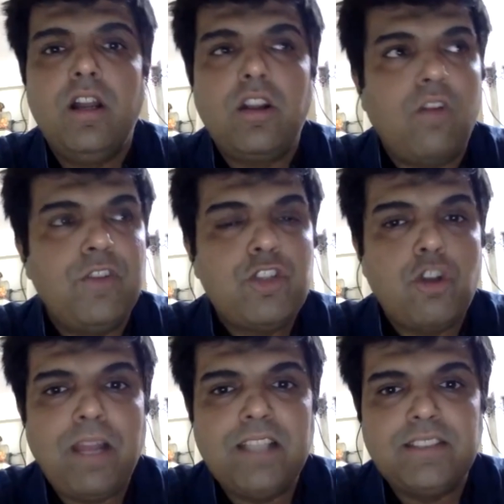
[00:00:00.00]
A coffee
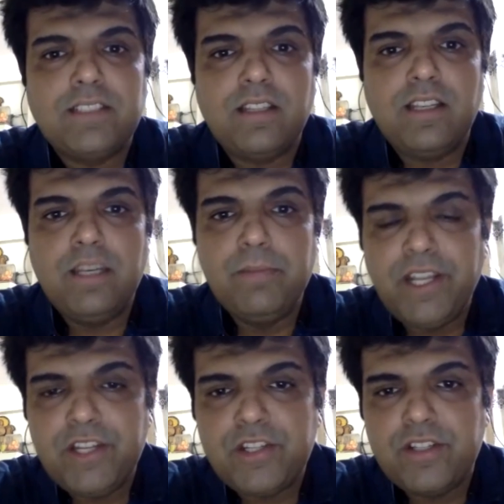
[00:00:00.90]
shop has
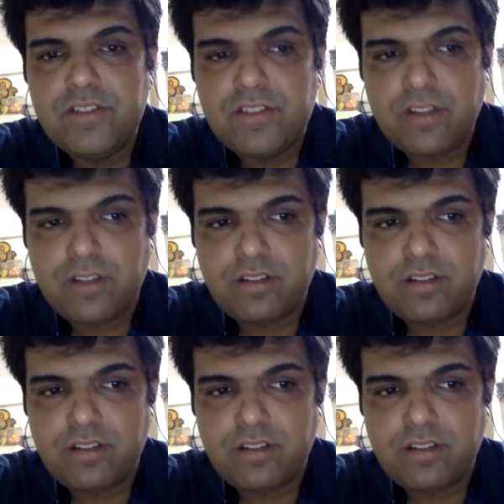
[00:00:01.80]
limitations